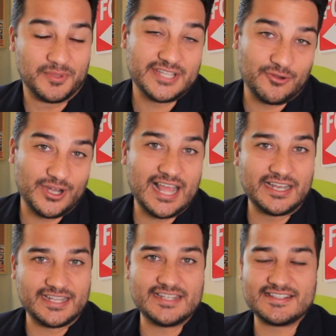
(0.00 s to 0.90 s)
But the
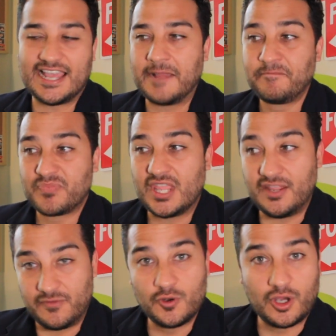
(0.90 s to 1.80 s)
reality is that
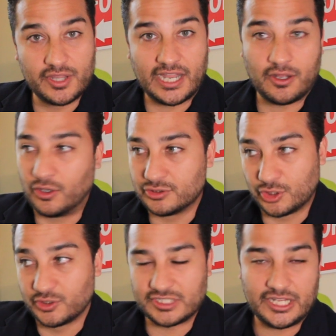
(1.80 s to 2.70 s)
if you know that on
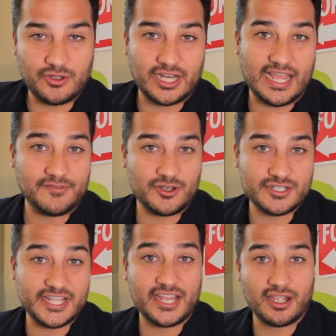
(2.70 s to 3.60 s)
Tuesday you're gonna have your
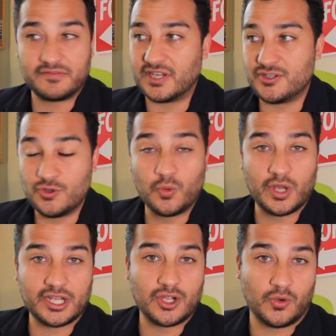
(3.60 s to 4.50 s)
day off and you
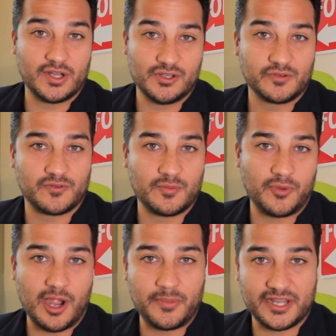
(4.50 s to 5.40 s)
want to go and look for
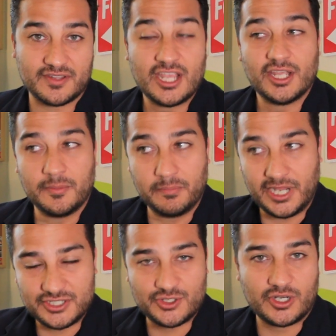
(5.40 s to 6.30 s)
properties,
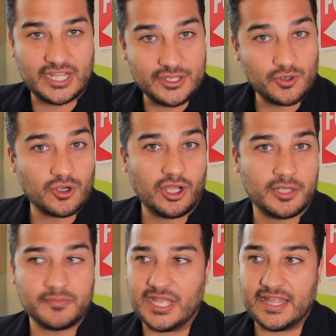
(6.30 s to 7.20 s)
make sure that you call
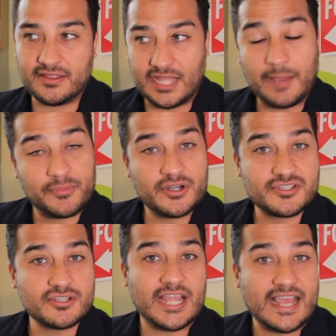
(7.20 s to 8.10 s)
them and that
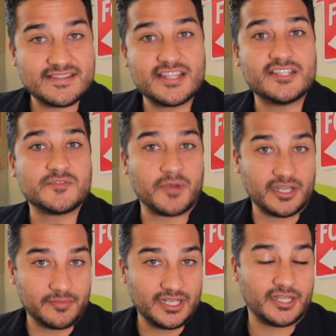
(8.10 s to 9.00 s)
person has the
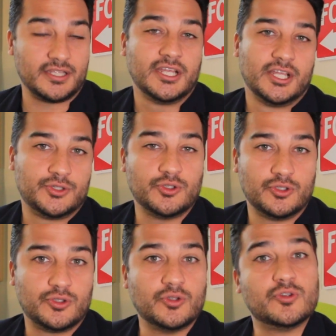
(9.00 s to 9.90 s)
disponibility to
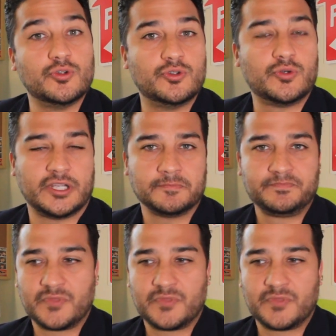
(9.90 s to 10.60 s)
do it.